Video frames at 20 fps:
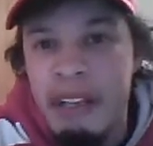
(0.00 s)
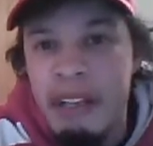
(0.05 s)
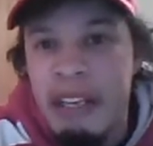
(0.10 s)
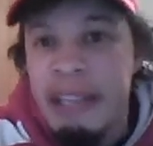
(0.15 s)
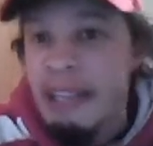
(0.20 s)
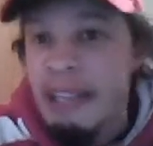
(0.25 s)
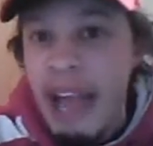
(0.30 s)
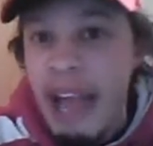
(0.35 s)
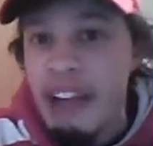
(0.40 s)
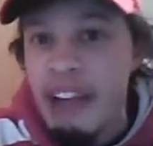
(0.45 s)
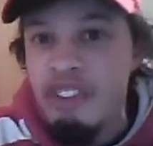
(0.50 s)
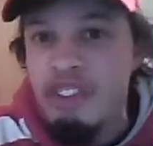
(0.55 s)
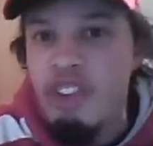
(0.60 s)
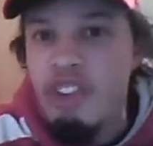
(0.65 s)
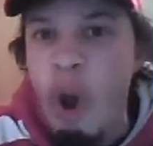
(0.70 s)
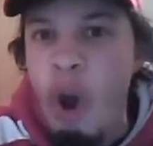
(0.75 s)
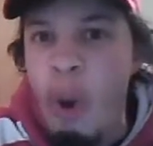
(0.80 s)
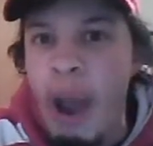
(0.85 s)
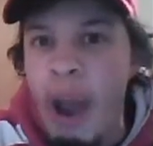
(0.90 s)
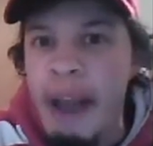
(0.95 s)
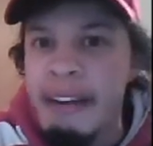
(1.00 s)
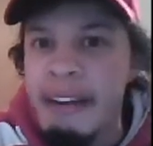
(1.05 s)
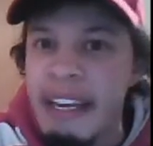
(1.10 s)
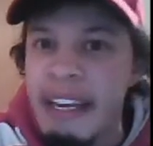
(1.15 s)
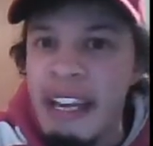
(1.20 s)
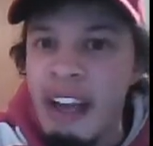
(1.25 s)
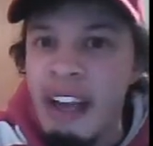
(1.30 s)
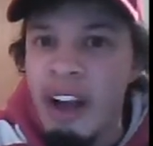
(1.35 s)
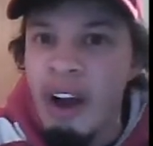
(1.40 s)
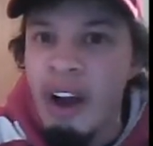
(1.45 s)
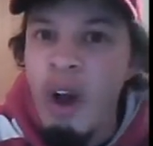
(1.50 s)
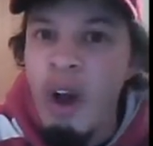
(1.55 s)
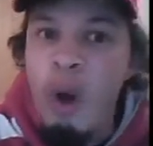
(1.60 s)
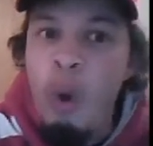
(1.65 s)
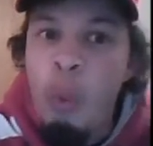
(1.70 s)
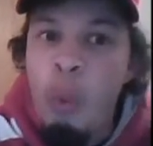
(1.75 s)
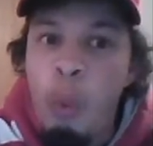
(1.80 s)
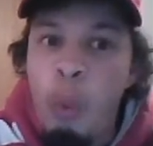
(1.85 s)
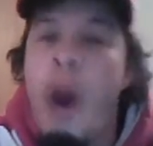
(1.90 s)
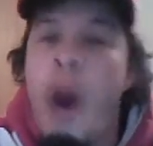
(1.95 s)
He has no idea
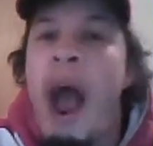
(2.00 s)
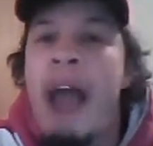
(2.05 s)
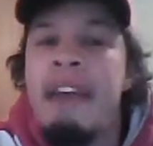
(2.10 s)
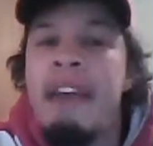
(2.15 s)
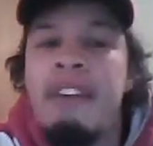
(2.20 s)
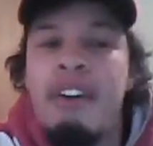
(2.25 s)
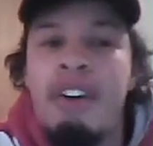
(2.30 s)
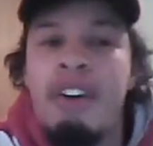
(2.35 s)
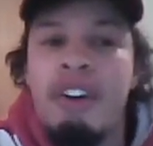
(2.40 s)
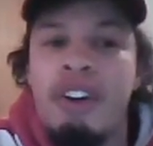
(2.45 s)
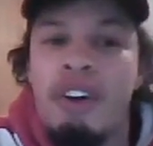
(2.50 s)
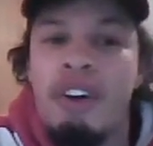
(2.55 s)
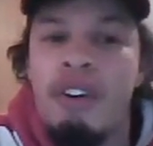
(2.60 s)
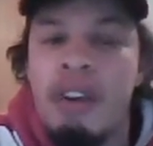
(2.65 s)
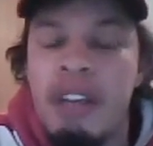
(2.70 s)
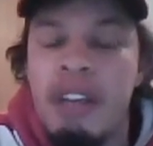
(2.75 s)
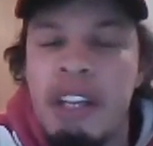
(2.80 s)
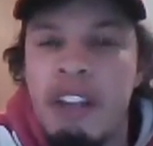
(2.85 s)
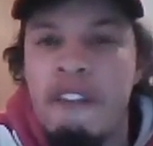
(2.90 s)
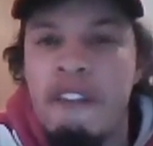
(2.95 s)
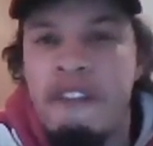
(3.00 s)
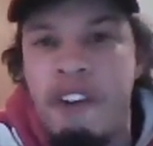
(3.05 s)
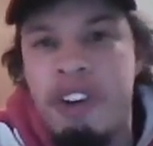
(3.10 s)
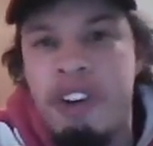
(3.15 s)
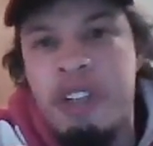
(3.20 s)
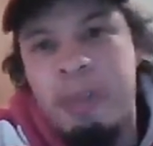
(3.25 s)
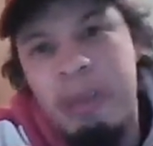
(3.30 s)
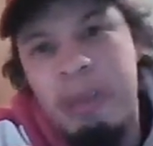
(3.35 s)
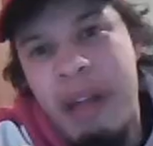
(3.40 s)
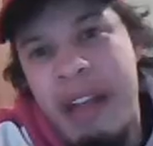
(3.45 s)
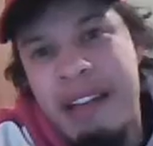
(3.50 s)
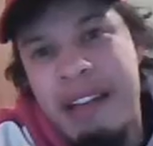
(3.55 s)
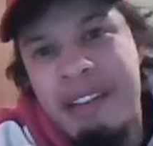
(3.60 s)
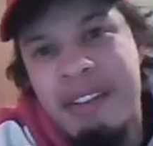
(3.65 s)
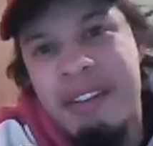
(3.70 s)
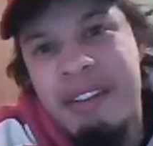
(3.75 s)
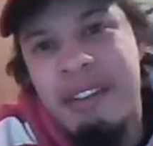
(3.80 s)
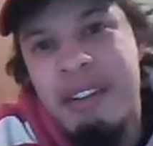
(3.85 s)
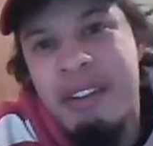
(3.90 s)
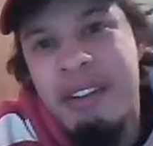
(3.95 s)
why they're occurring in the first
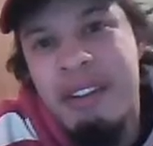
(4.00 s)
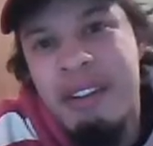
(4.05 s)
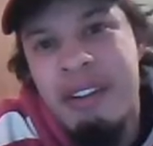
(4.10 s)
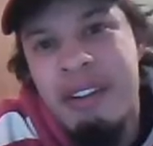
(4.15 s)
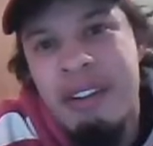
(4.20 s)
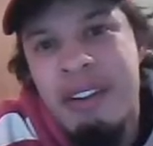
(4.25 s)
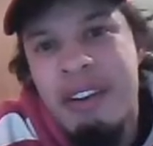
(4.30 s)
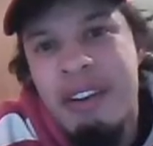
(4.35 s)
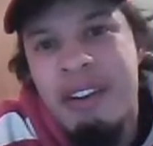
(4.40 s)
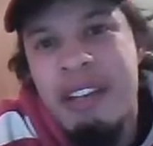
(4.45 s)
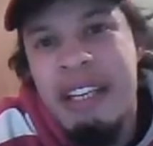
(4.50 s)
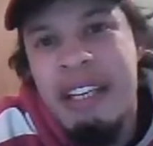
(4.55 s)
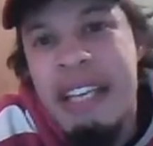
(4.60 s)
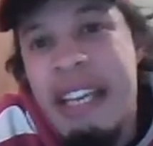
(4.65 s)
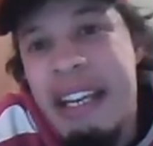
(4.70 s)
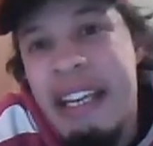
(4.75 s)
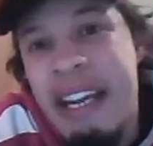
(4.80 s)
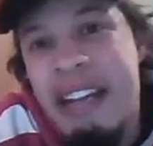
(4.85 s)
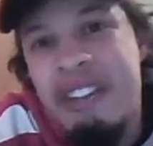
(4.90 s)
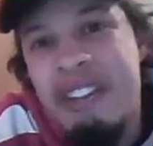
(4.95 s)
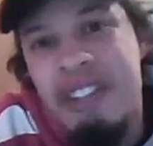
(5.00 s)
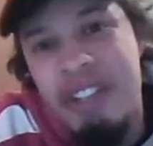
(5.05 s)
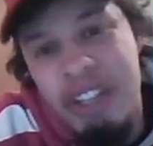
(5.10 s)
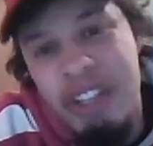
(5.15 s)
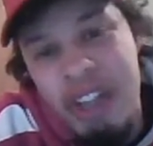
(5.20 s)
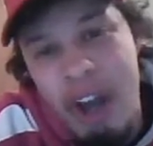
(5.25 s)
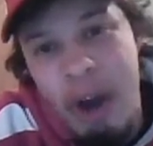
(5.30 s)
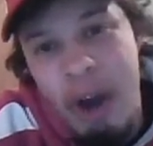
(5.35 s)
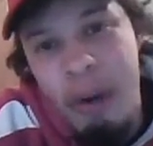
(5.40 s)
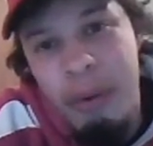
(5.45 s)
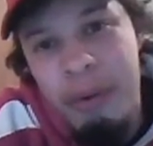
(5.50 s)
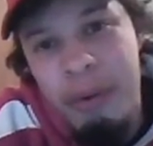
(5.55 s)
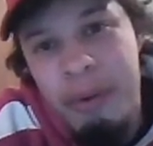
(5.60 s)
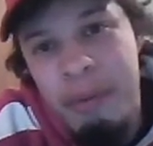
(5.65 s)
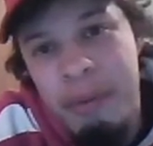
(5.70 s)
place. He needs to go.